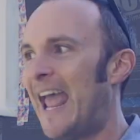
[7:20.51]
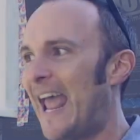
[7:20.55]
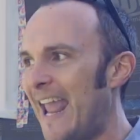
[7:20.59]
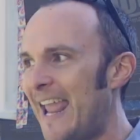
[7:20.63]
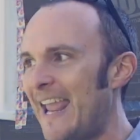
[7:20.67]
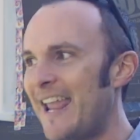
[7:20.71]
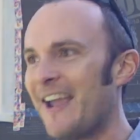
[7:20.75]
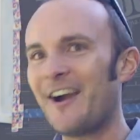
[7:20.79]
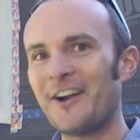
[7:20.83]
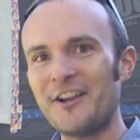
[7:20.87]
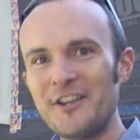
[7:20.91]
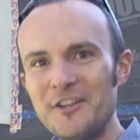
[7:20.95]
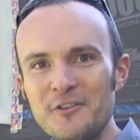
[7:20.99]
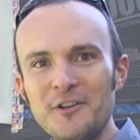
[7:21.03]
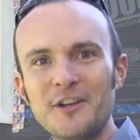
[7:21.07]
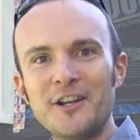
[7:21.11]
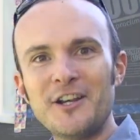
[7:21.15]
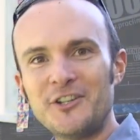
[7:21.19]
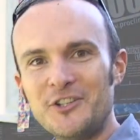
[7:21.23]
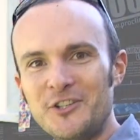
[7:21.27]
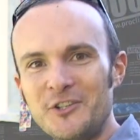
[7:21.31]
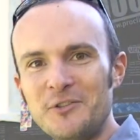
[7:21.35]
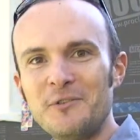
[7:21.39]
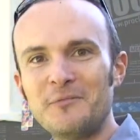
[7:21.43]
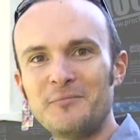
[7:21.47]
hey, are you
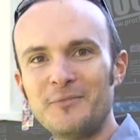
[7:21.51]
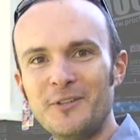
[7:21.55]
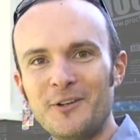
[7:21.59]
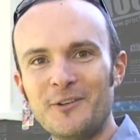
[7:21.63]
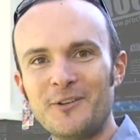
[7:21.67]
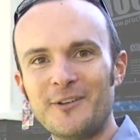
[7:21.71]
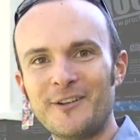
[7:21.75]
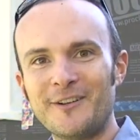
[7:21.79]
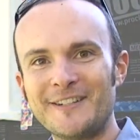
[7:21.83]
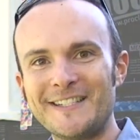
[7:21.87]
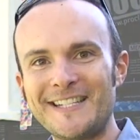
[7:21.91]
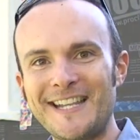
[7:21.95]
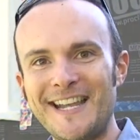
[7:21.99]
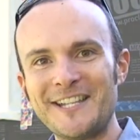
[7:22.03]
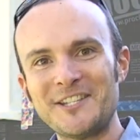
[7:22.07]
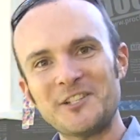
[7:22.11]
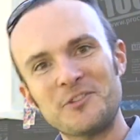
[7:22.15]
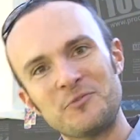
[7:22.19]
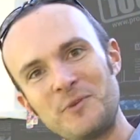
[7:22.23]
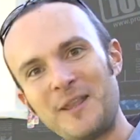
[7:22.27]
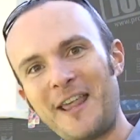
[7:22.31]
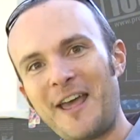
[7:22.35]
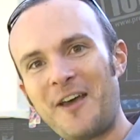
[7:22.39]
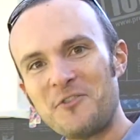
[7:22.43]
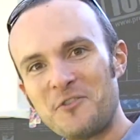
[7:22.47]
going to do a blower door
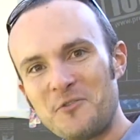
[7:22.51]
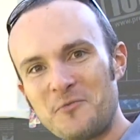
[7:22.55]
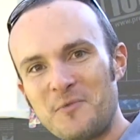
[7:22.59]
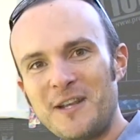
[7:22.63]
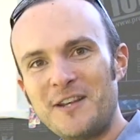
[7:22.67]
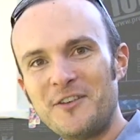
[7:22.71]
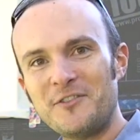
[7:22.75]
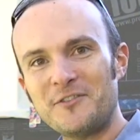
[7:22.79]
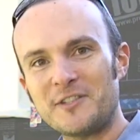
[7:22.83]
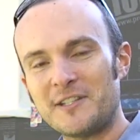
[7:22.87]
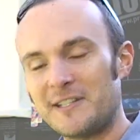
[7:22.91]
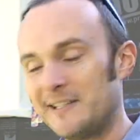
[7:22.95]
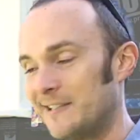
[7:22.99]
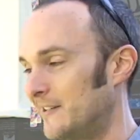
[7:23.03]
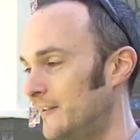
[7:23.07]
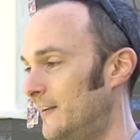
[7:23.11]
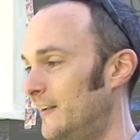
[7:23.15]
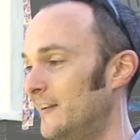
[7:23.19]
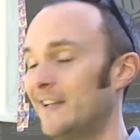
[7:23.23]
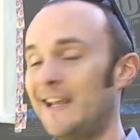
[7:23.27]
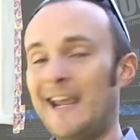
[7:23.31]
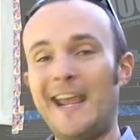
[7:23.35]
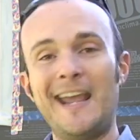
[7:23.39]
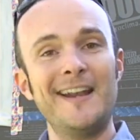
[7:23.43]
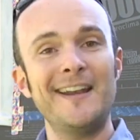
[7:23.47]
test without the windows
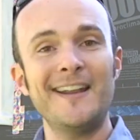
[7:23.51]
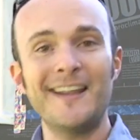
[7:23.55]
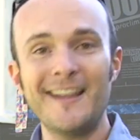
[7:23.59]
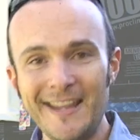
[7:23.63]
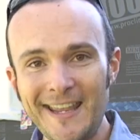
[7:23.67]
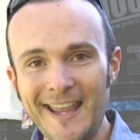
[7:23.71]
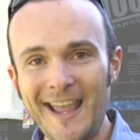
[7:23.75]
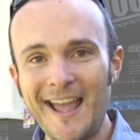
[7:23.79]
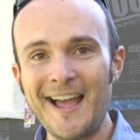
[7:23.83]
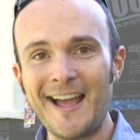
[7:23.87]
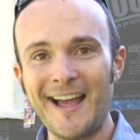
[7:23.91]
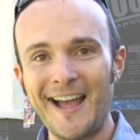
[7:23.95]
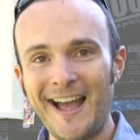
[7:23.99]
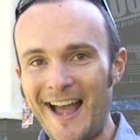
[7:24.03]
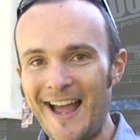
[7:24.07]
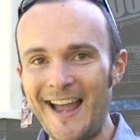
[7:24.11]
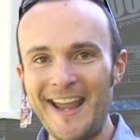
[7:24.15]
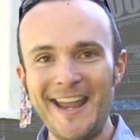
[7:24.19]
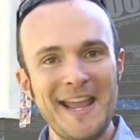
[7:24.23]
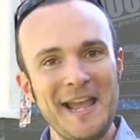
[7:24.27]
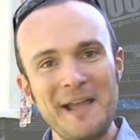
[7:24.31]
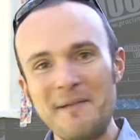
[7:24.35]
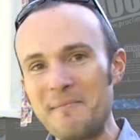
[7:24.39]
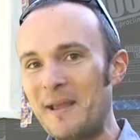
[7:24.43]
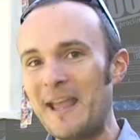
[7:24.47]
installed? And yeah,
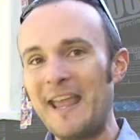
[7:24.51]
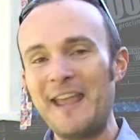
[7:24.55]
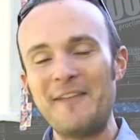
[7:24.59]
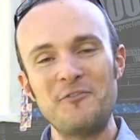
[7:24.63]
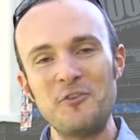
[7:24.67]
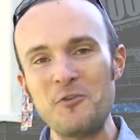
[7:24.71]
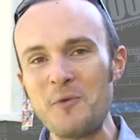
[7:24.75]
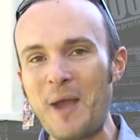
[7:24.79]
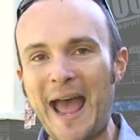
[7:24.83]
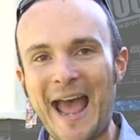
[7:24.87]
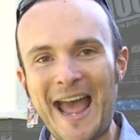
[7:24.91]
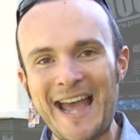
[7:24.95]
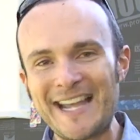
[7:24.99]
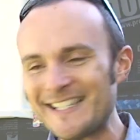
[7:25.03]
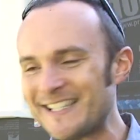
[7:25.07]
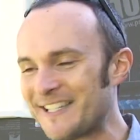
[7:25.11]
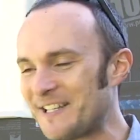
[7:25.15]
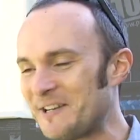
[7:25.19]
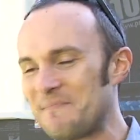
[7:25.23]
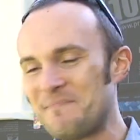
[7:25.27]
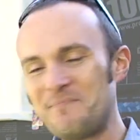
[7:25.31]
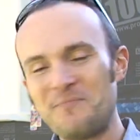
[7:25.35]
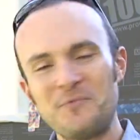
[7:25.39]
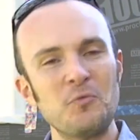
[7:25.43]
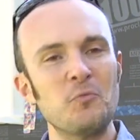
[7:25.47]
I am. If you
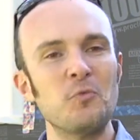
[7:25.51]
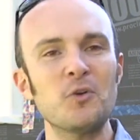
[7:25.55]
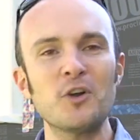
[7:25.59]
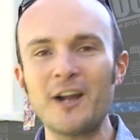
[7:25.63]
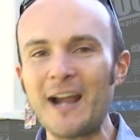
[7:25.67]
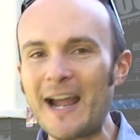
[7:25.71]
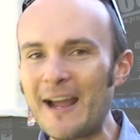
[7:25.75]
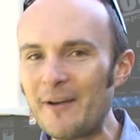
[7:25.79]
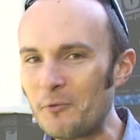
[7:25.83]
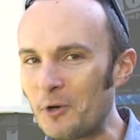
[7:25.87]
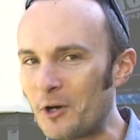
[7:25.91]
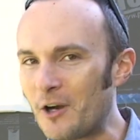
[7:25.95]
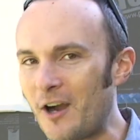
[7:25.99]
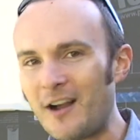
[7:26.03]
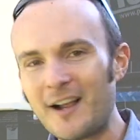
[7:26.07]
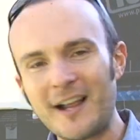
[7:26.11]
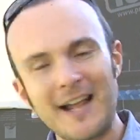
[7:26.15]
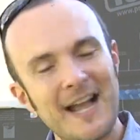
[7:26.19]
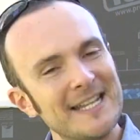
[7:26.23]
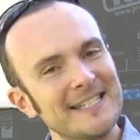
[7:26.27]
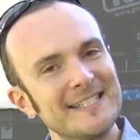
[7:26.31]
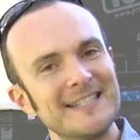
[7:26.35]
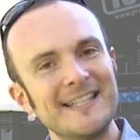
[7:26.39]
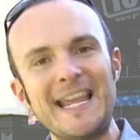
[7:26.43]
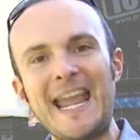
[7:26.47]
ask, we're, we're all
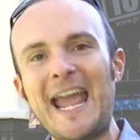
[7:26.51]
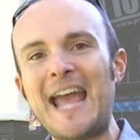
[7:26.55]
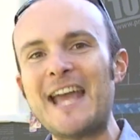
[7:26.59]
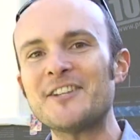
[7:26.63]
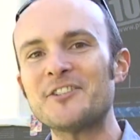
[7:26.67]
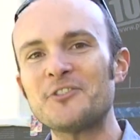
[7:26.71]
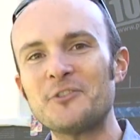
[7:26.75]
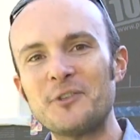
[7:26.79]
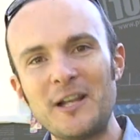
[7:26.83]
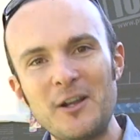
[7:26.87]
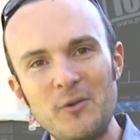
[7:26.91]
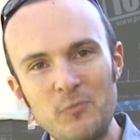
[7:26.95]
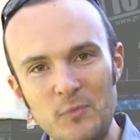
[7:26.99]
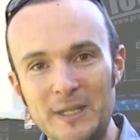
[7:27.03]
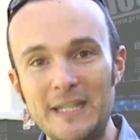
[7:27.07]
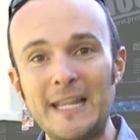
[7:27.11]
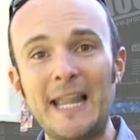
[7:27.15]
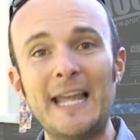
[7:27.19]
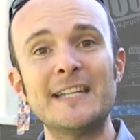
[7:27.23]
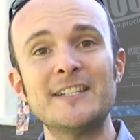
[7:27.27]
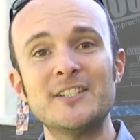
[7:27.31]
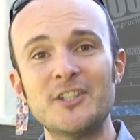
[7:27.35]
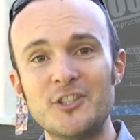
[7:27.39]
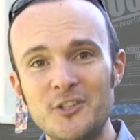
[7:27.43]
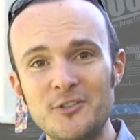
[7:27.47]
constantly answering. We'd
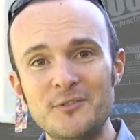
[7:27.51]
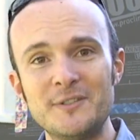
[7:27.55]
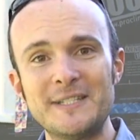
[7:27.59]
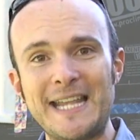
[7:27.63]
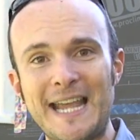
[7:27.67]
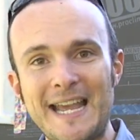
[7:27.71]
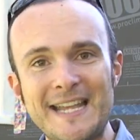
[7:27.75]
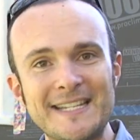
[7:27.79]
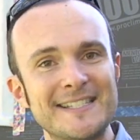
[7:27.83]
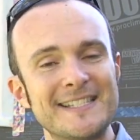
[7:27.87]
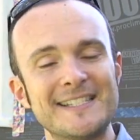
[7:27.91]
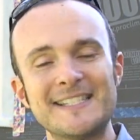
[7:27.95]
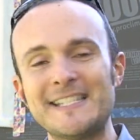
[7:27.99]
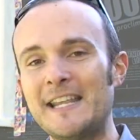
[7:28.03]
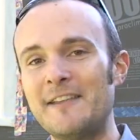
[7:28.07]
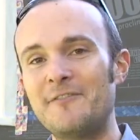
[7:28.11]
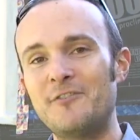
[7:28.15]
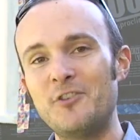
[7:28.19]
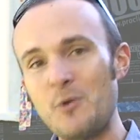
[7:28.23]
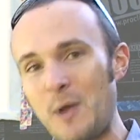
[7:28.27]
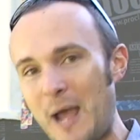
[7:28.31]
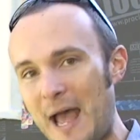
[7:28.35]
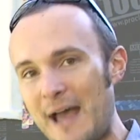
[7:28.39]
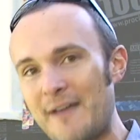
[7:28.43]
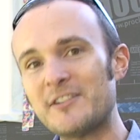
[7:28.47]
like to do tests.
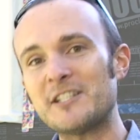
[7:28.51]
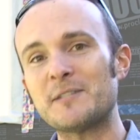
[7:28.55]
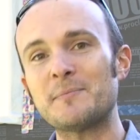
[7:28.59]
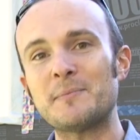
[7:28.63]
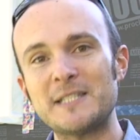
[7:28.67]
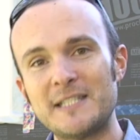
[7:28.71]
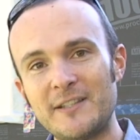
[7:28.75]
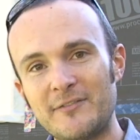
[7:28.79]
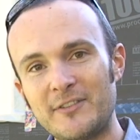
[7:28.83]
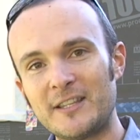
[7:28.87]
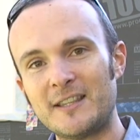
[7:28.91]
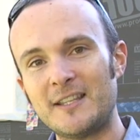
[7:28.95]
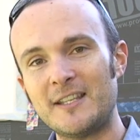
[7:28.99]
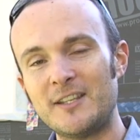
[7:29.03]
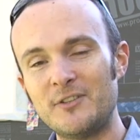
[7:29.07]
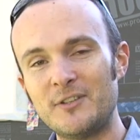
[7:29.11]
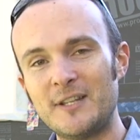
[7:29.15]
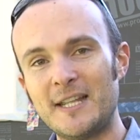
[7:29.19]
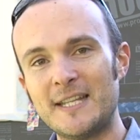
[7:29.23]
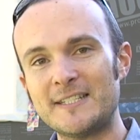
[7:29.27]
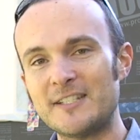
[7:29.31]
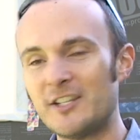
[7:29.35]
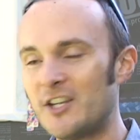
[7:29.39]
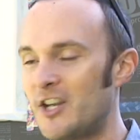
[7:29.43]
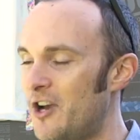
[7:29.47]
If you have a specific thing
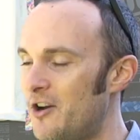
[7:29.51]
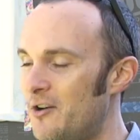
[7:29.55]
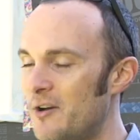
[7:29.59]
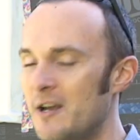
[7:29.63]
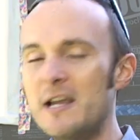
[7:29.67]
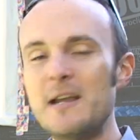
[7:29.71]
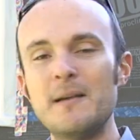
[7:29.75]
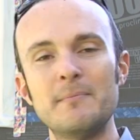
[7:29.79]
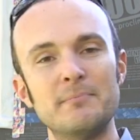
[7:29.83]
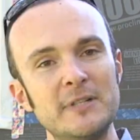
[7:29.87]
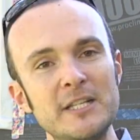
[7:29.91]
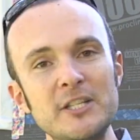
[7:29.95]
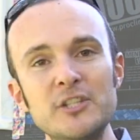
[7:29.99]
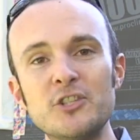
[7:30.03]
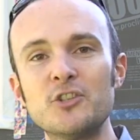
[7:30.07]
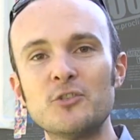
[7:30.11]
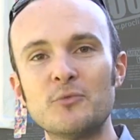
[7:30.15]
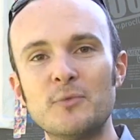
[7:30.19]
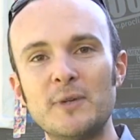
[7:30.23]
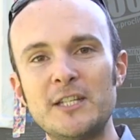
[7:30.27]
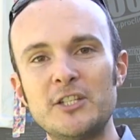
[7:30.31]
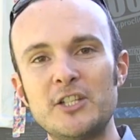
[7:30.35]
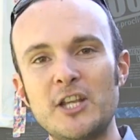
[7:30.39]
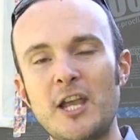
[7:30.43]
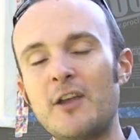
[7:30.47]
you'd like to know, please do
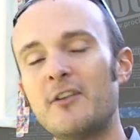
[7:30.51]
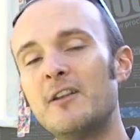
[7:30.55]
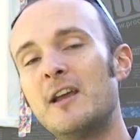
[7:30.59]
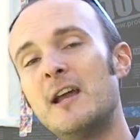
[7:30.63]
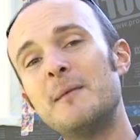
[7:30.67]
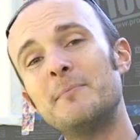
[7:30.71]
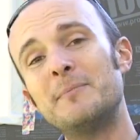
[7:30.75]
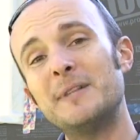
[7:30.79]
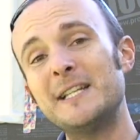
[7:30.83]
reach out.